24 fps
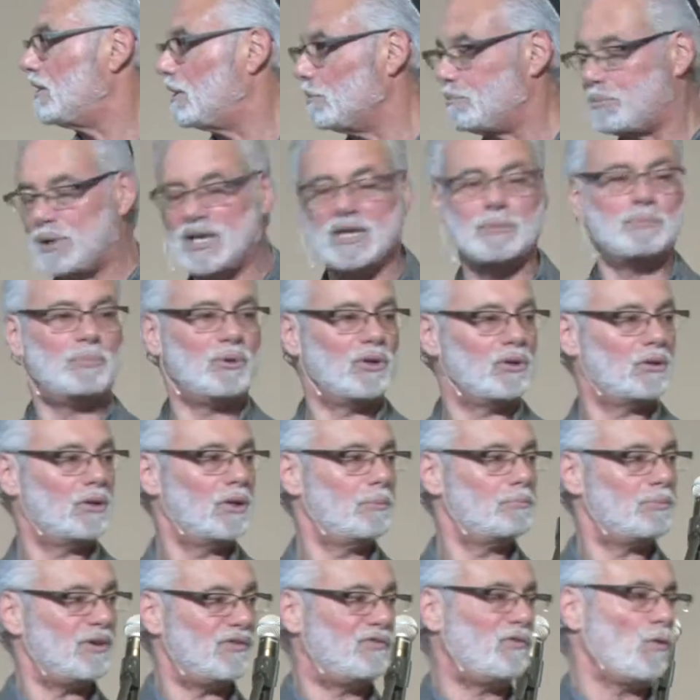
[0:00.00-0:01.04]
the people
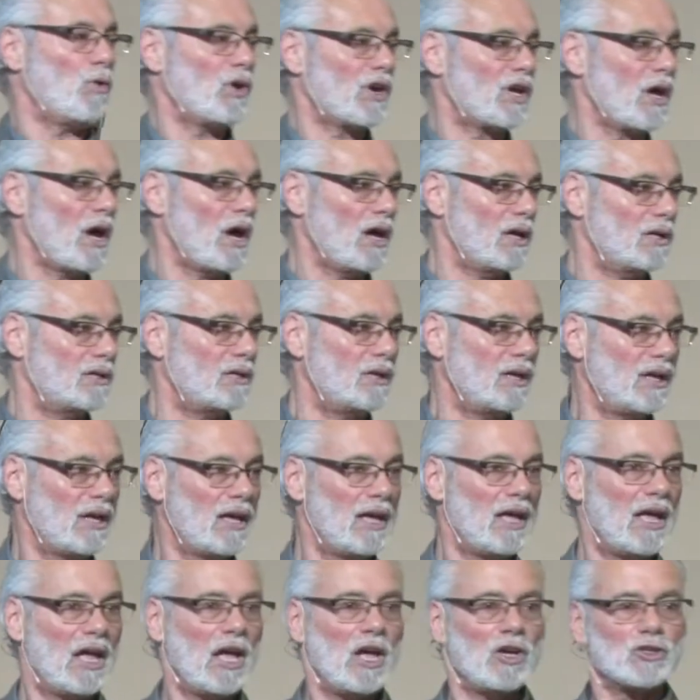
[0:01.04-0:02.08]
before God.
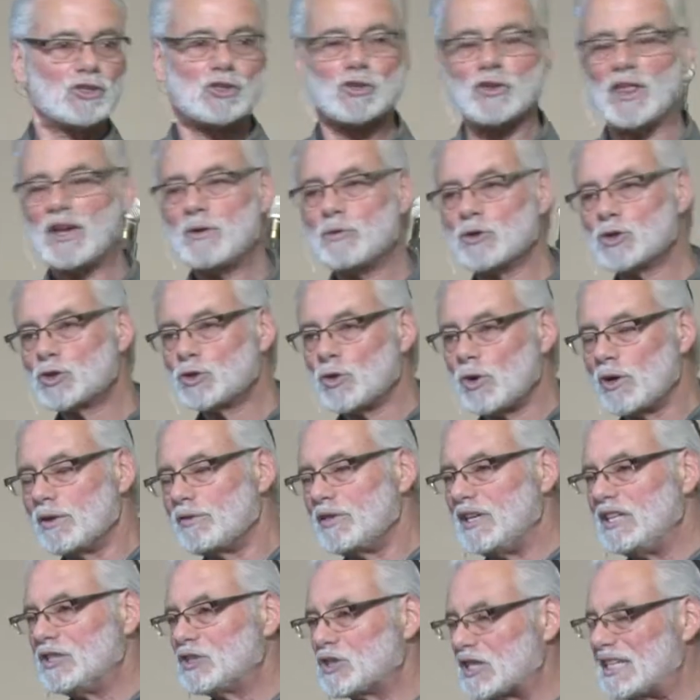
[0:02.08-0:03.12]
So they were sort of
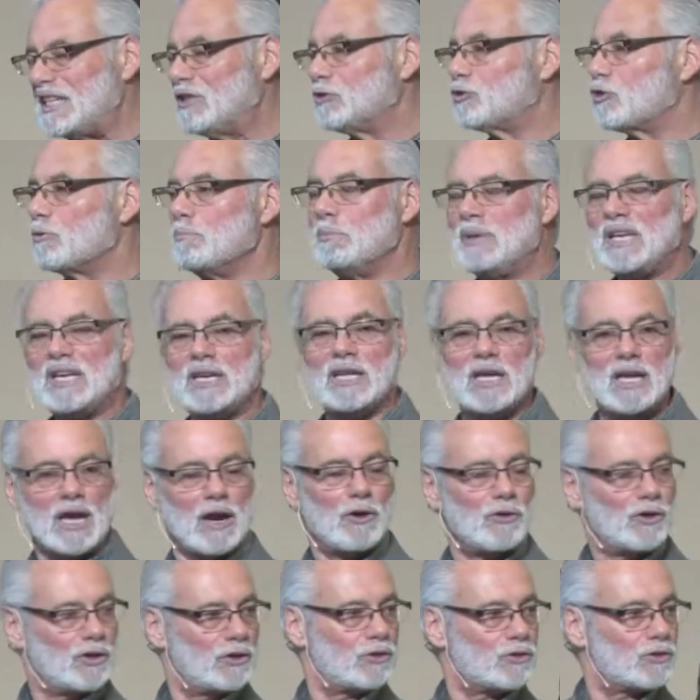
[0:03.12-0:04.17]
these
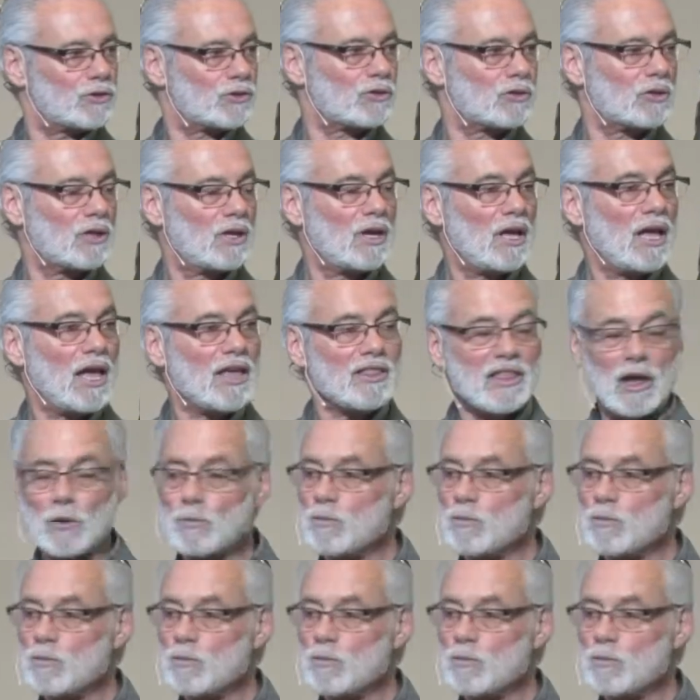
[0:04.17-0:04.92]
intermediaries that